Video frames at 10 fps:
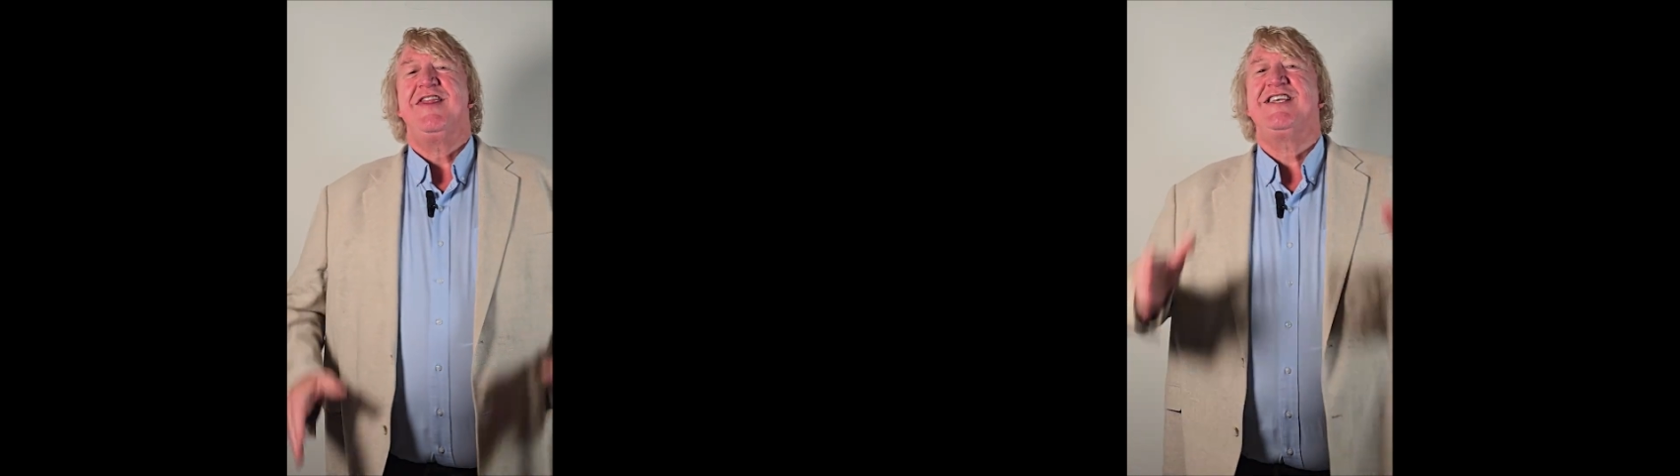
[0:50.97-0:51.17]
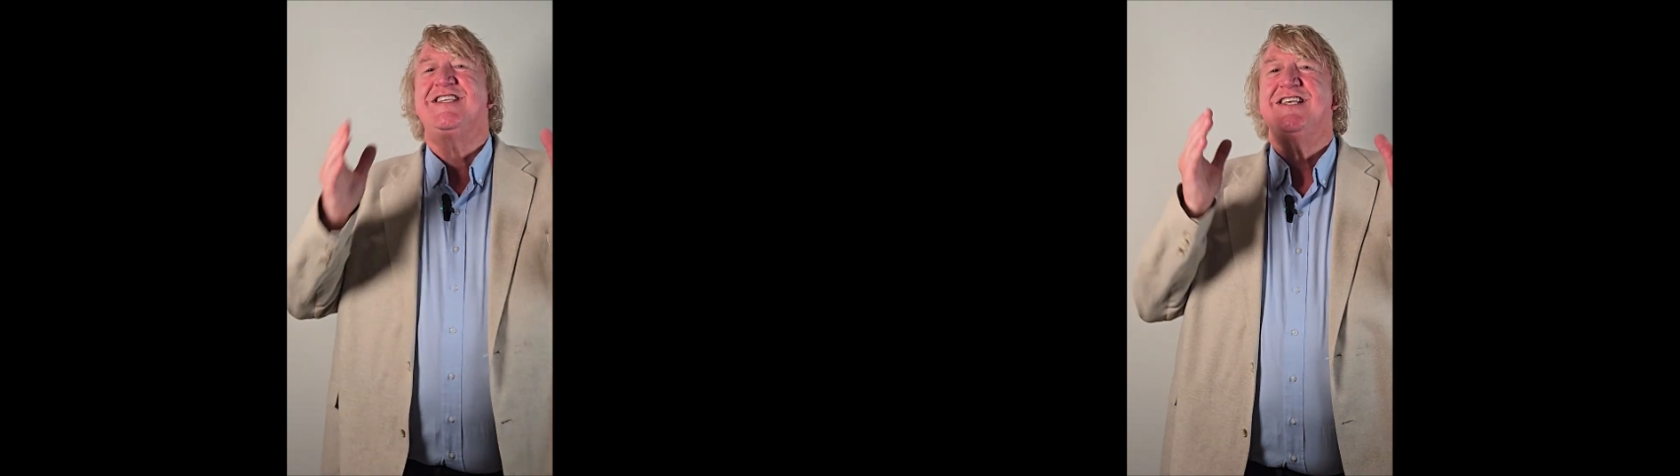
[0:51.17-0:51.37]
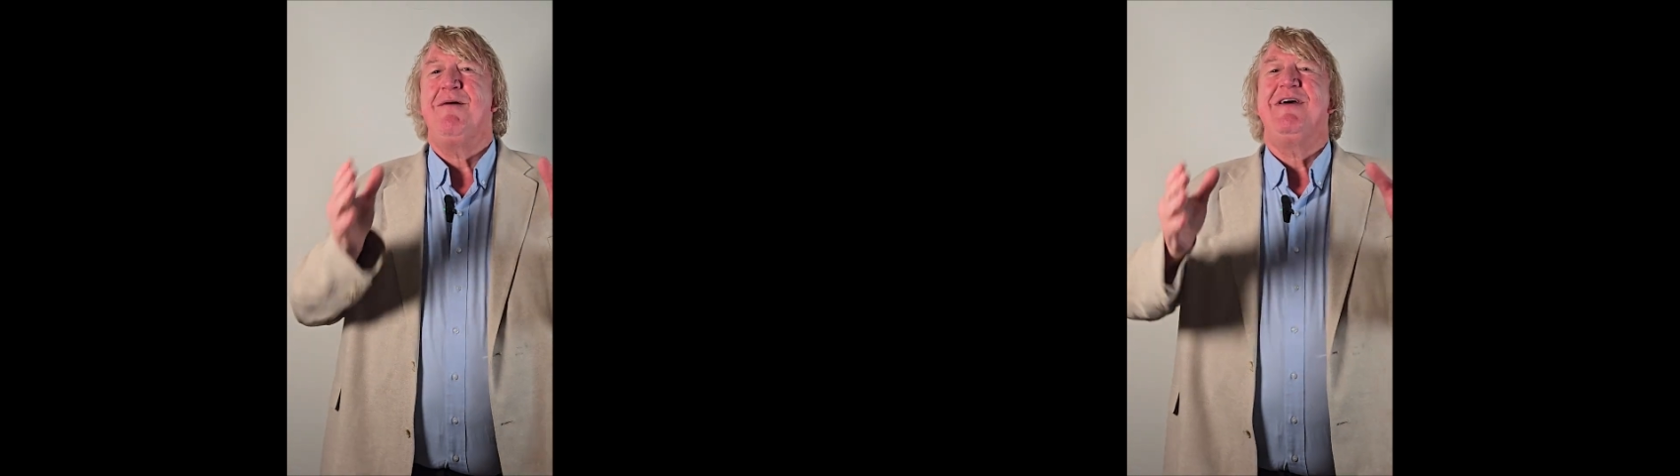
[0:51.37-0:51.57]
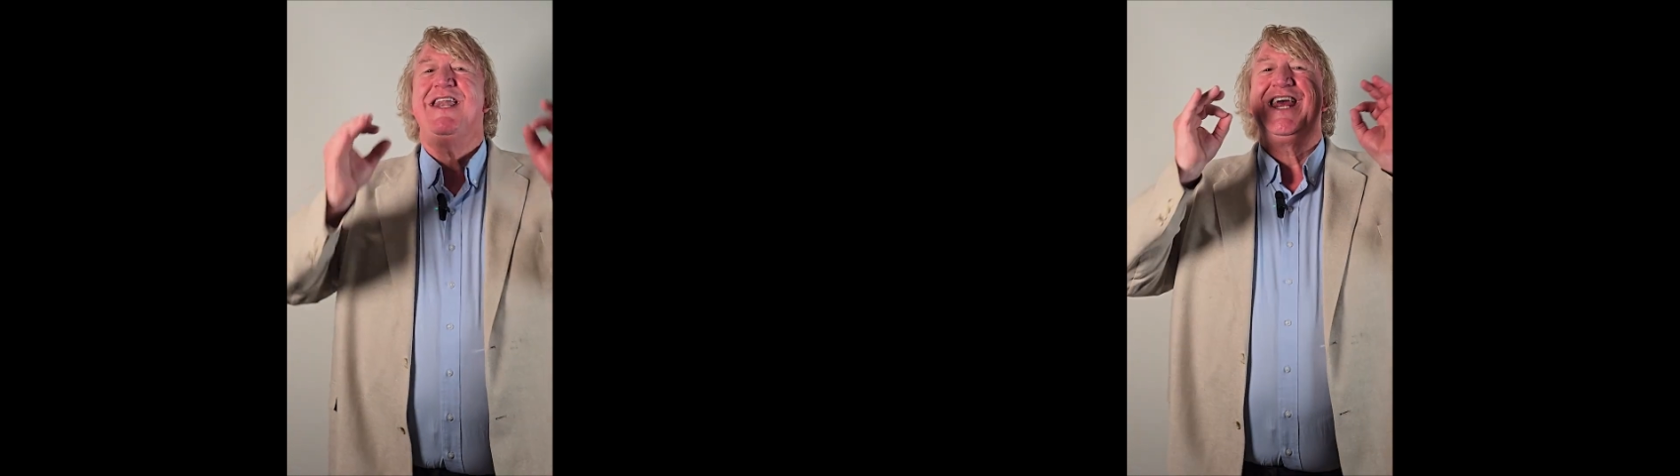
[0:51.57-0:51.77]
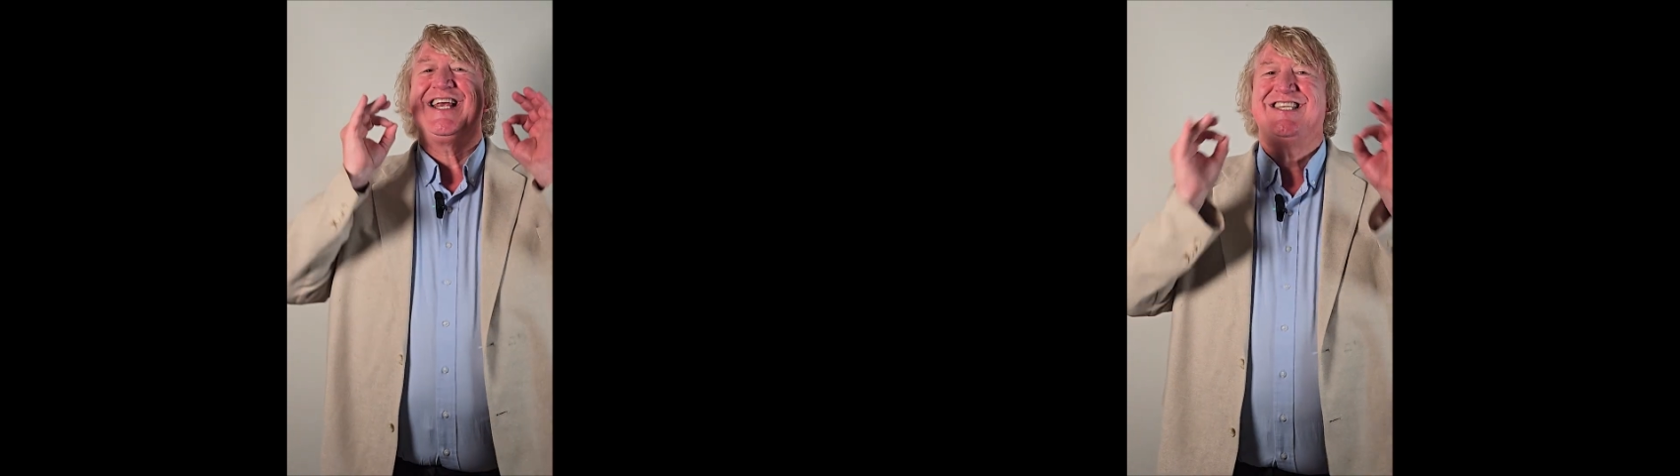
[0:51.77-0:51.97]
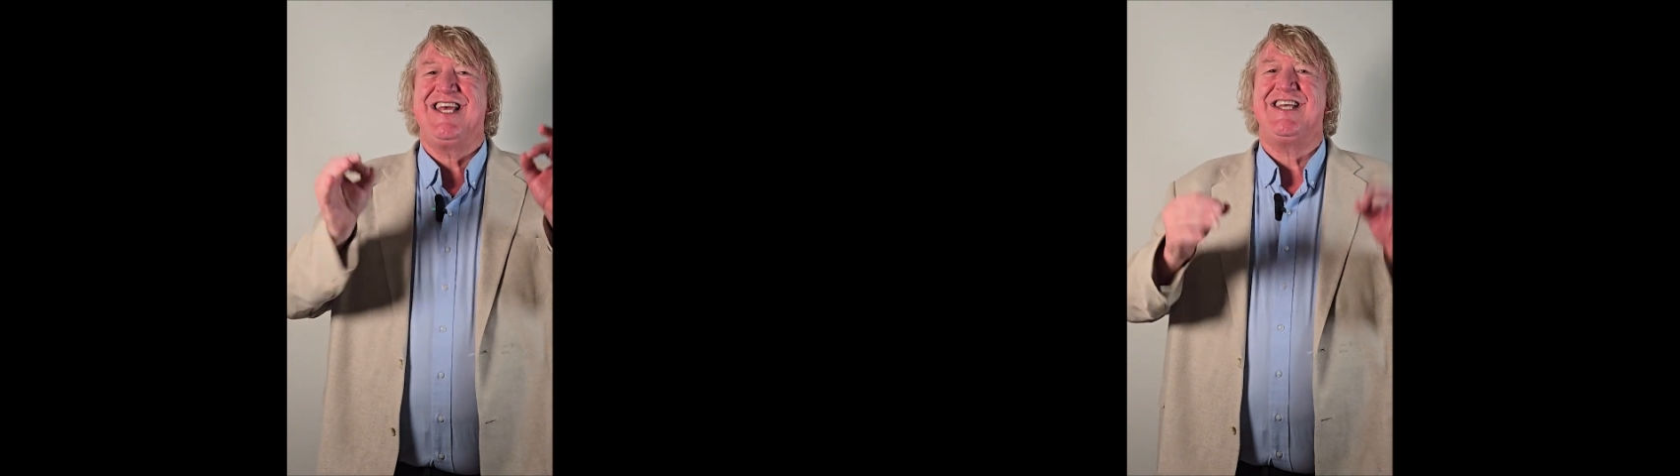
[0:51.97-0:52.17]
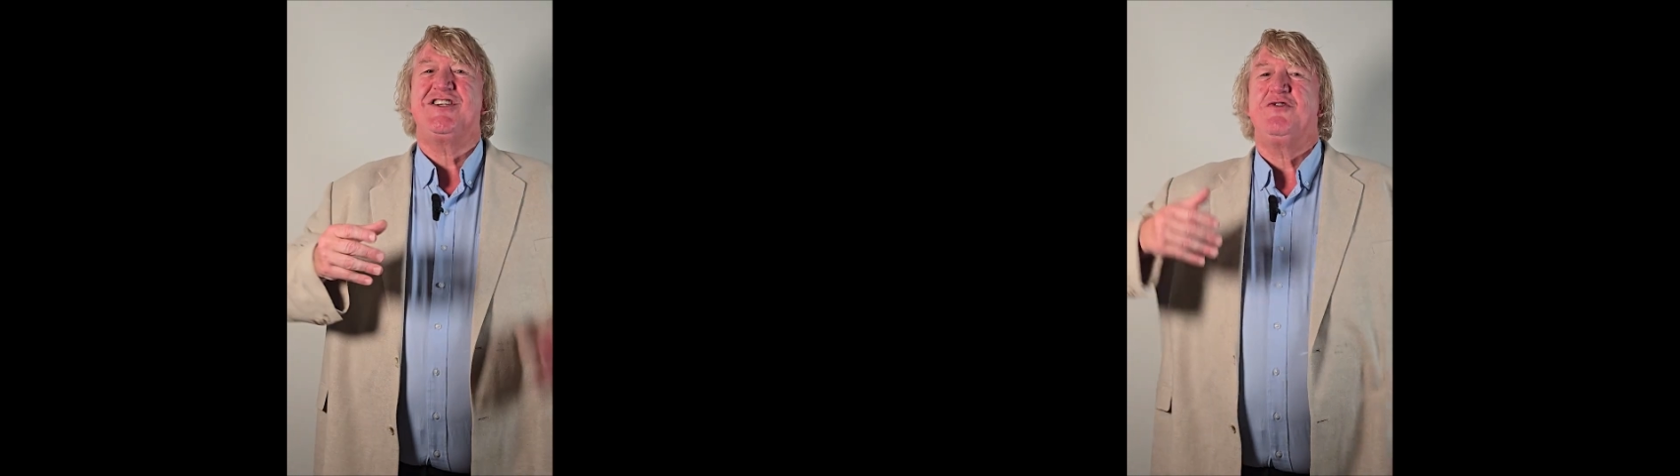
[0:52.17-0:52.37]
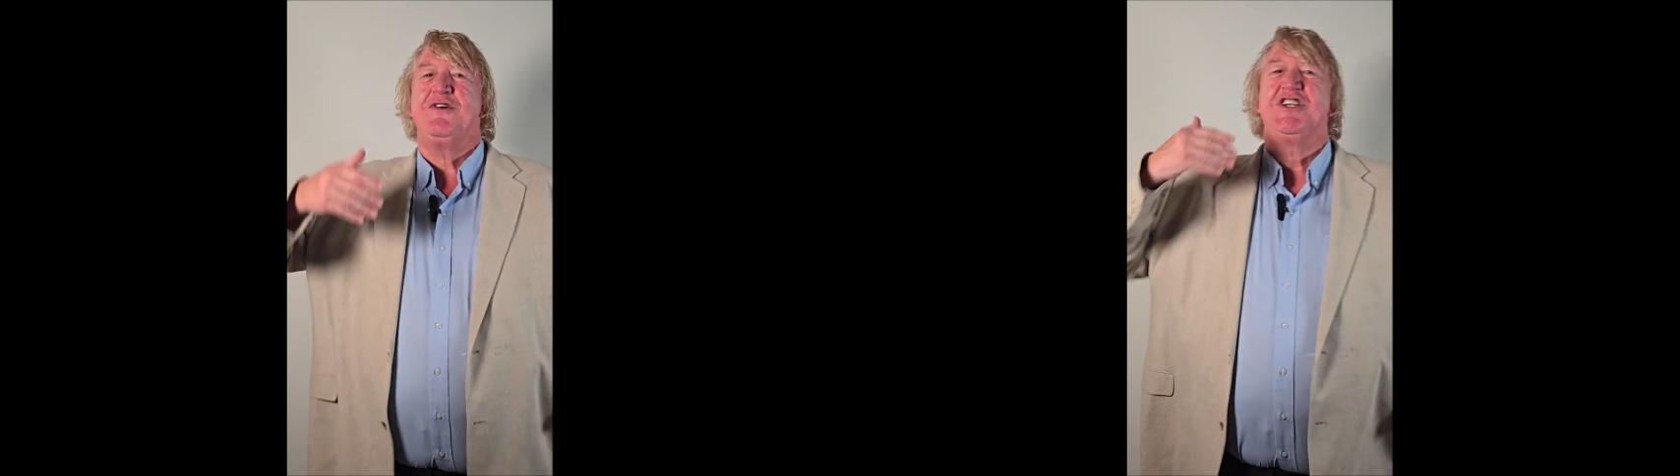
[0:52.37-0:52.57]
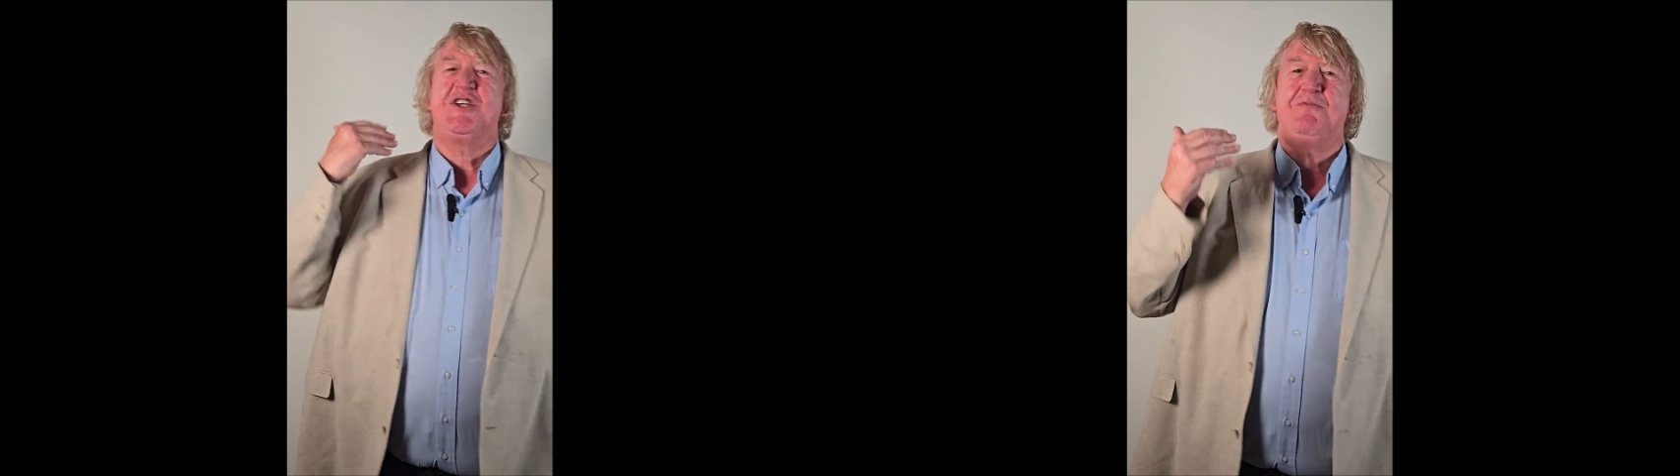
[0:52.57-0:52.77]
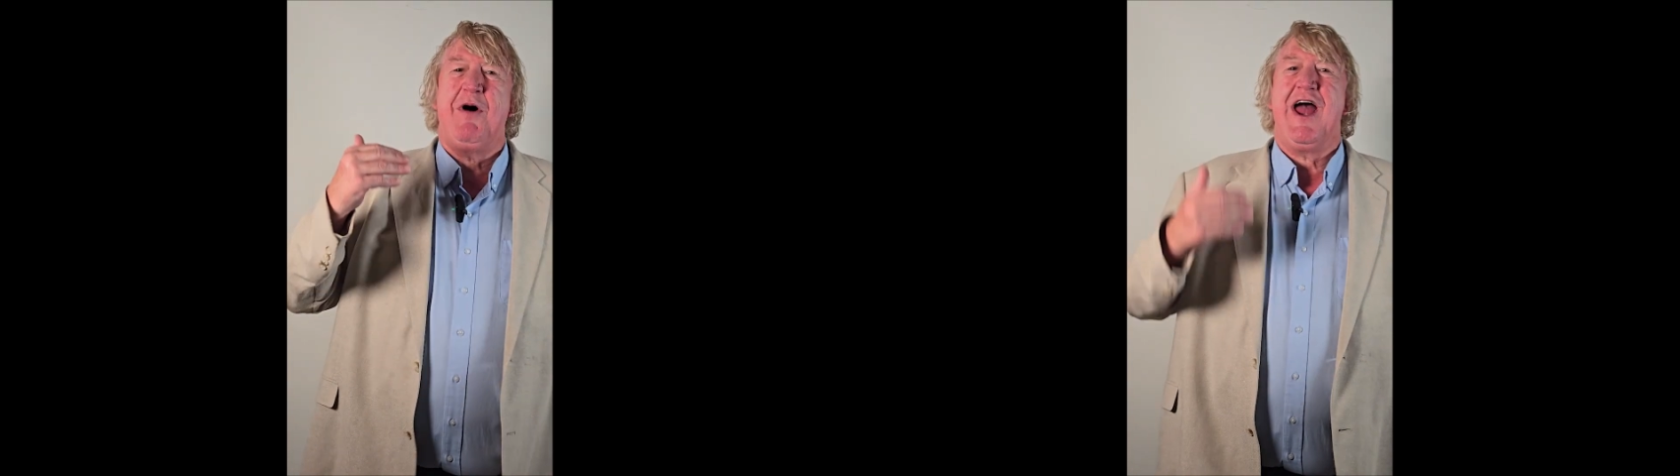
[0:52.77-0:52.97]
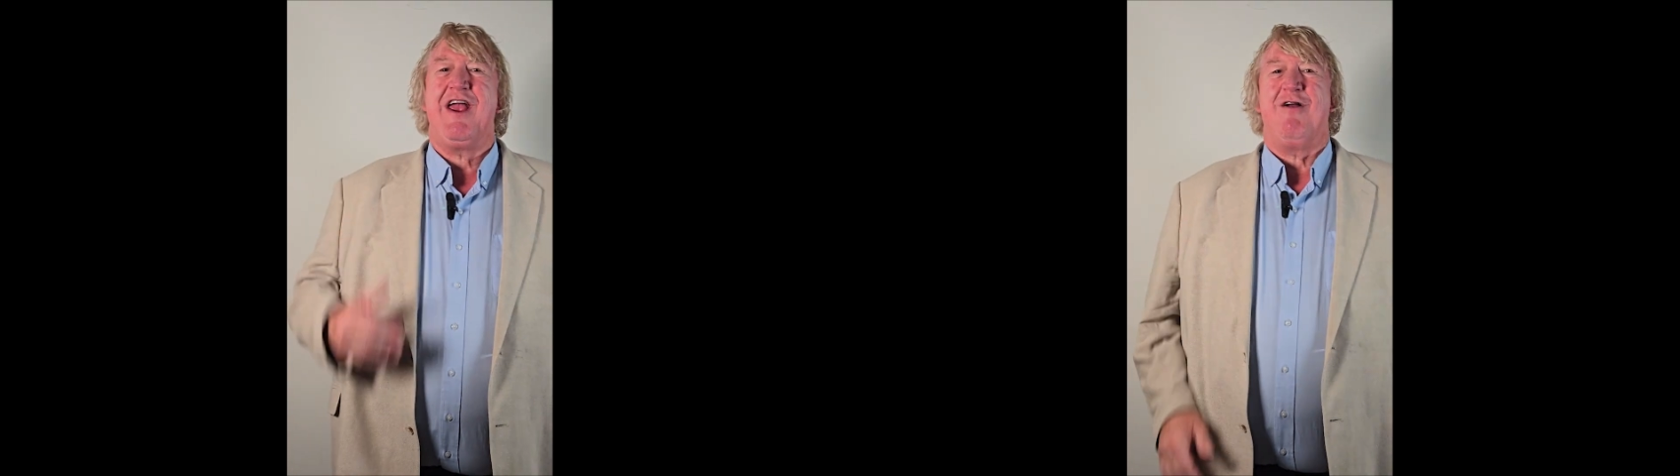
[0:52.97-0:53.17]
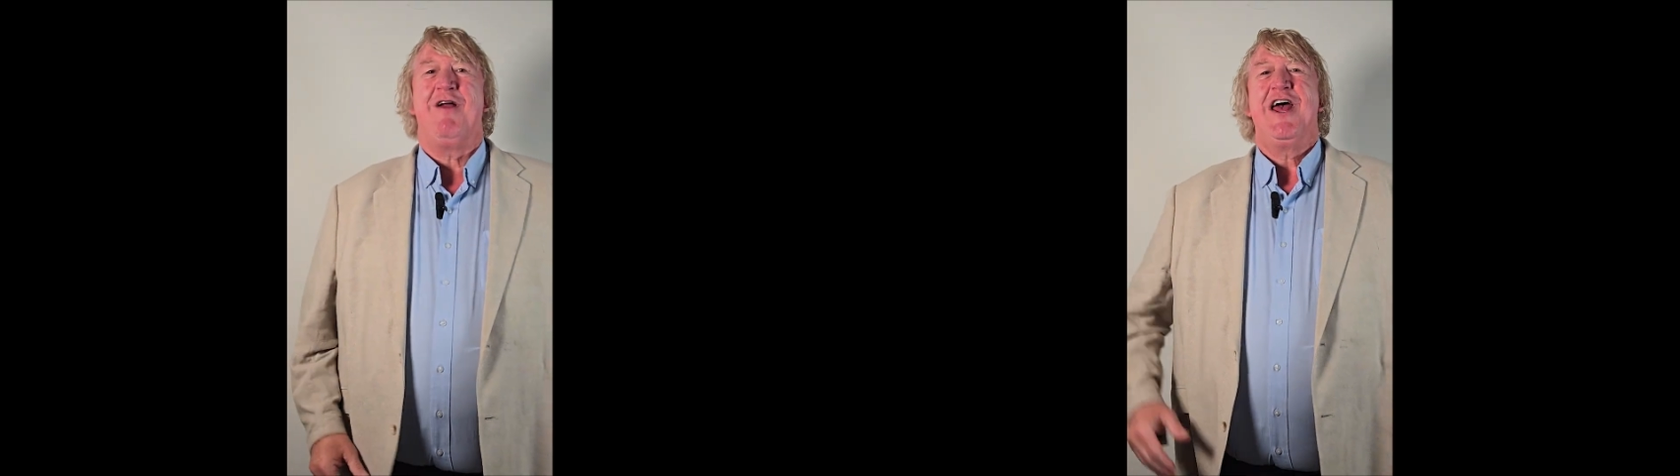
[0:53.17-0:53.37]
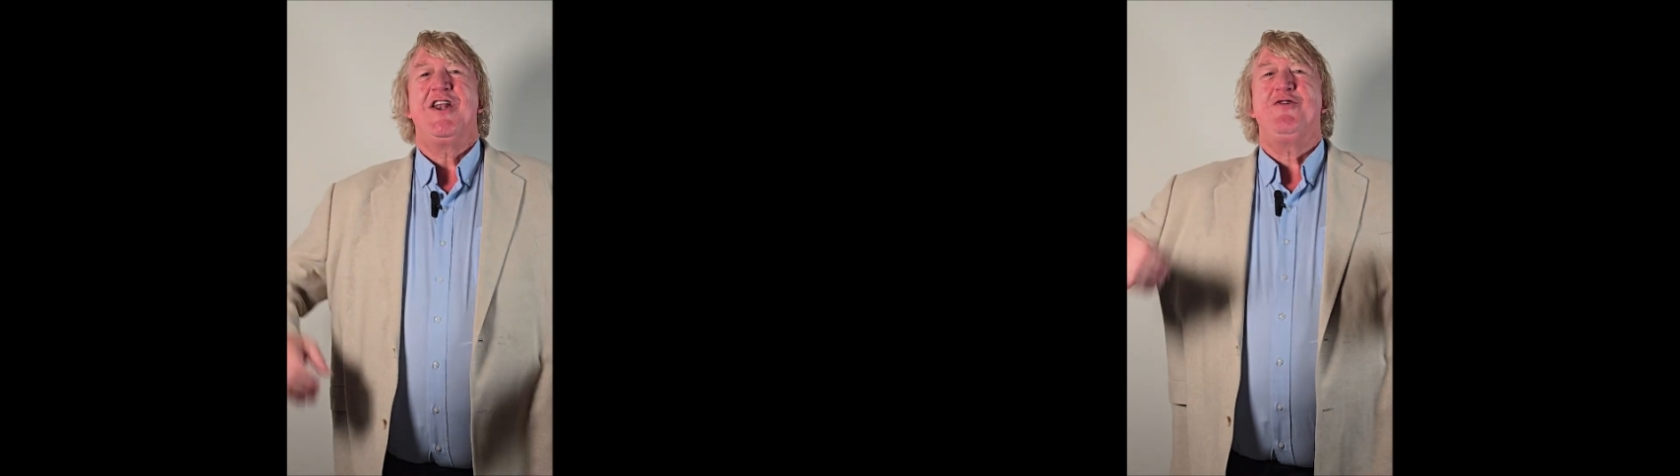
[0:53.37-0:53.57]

The summit exists to inspire,